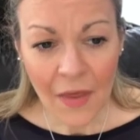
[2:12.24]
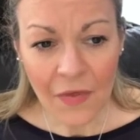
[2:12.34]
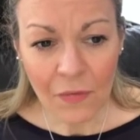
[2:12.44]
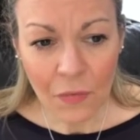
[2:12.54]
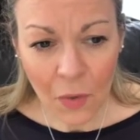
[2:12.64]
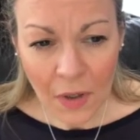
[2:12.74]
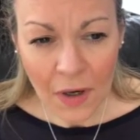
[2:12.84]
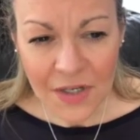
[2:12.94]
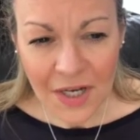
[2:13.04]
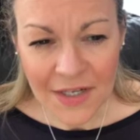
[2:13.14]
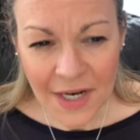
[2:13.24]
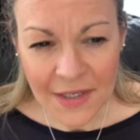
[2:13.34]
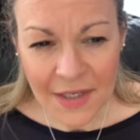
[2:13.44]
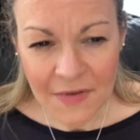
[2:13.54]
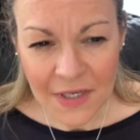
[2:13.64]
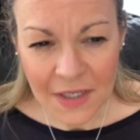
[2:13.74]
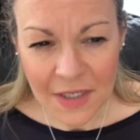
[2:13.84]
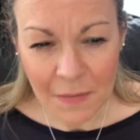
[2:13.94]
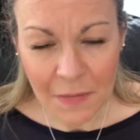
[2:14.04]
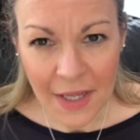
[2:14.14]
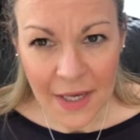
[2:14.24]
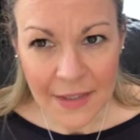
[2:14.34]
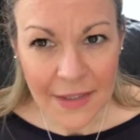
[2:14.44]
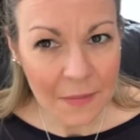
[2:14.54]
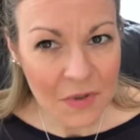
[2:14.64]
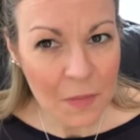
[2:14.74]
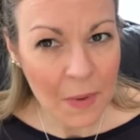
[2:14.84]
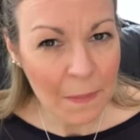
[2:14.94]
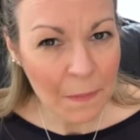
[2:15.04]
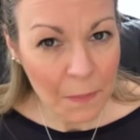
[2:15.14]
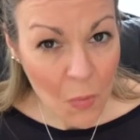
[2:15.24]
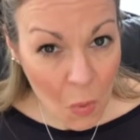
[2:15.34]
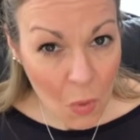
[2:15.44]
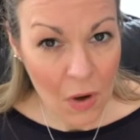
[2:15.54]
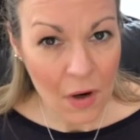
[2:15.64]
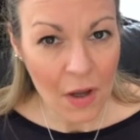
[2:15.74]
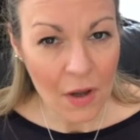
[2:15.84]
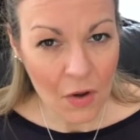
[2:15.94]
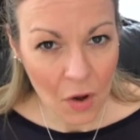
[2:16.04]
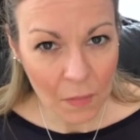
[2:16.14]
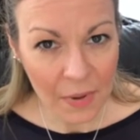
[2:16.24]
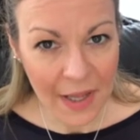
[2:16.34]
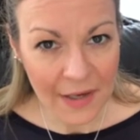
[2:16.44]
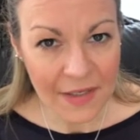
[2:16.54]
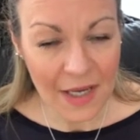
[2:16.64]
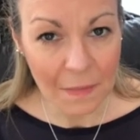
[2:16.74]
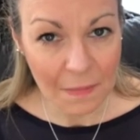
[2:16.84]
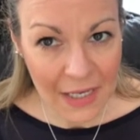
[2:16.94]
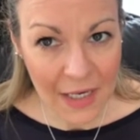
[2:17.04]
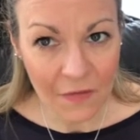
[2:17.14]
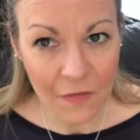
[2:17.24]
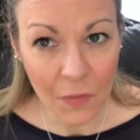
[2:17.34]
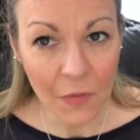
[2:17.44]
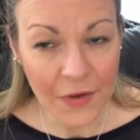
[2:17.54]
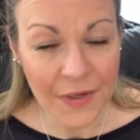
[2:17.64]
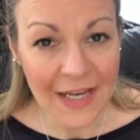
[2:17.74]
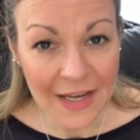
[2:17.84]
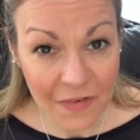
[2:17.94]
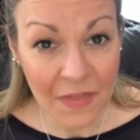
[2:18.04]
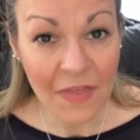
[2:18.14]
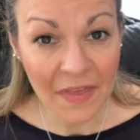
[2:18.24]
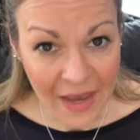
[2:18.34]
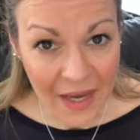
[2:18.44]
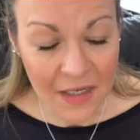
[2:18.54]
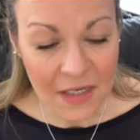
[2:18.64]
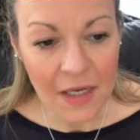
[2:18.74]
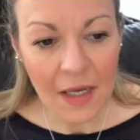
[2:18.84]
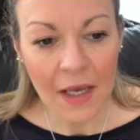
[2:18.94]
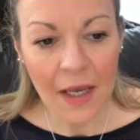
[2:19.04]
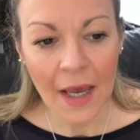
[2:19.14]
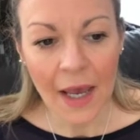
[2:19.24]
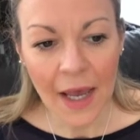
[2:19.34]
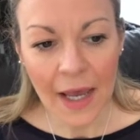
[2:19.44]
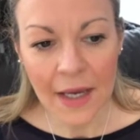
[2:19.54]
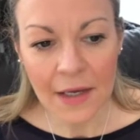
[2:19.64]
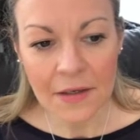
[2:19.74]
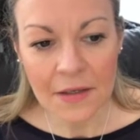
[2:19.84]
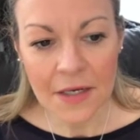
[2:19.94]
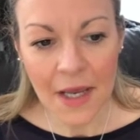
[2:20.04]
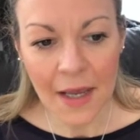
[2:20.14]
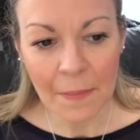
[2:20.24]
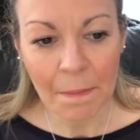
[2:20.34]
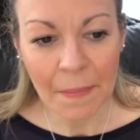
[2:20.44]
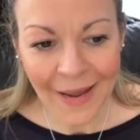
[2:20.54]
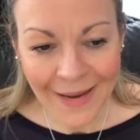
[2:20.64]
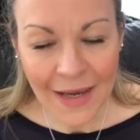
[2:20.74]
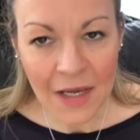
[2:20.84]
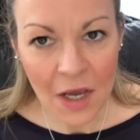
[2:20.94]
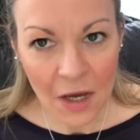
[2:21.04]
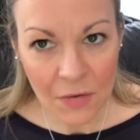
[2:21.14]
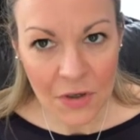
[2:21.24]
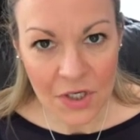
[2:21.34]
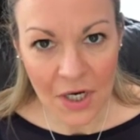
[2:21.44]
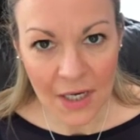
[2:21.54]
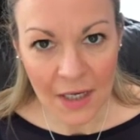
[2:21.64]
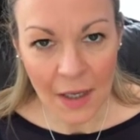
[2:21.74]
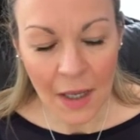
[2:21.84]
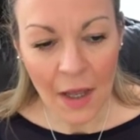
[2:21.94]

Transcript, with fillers: the role our digestive system plays seems to be more complex and meaningful than even that. And um, by encouraging